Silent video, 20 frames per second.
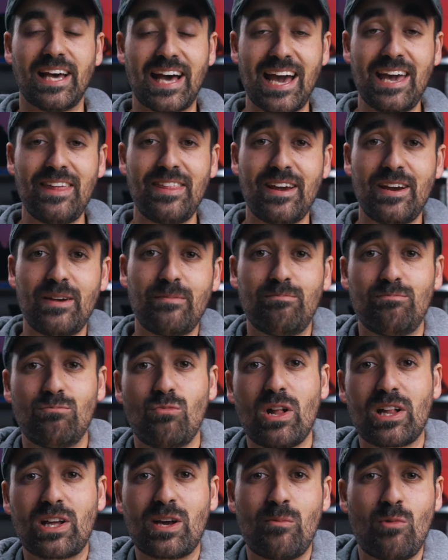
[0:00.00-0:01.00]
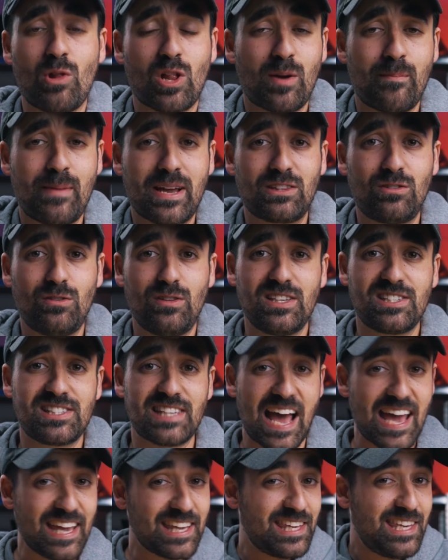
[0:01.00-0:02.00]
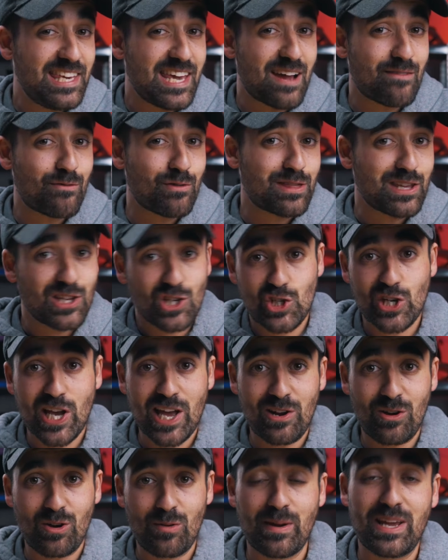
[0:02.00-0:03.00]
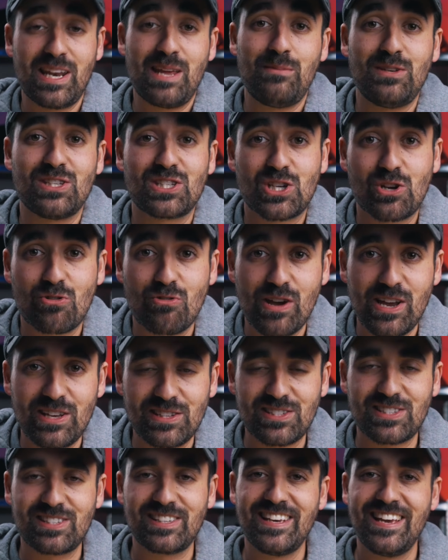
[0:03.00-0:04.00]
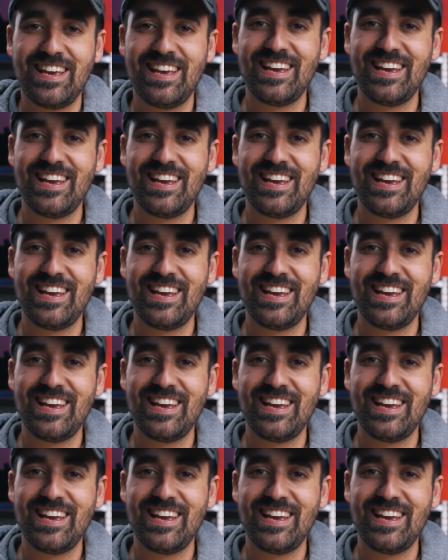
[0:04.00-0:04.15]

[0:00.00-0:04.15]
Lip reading: Hi there, welcome back to this IKEA Everything channel. My name is Chris.